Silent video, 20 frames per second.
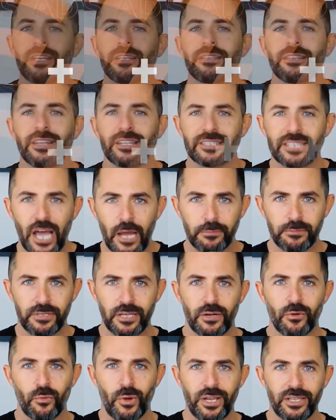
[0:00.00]
into the top
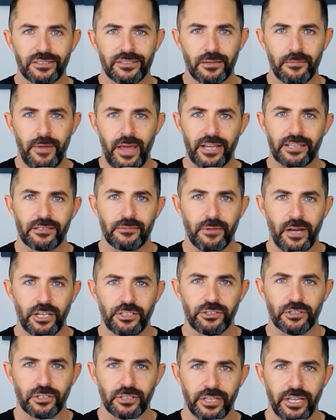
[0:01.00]
10 ways to
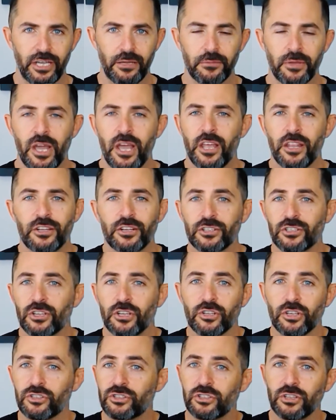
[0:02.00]
maximize your claim. There's
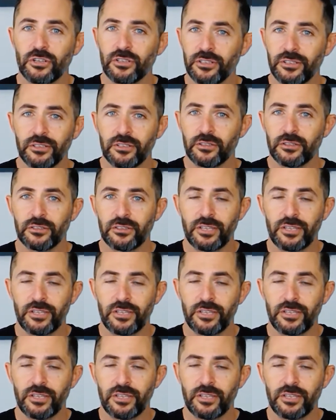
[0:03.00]
a certain,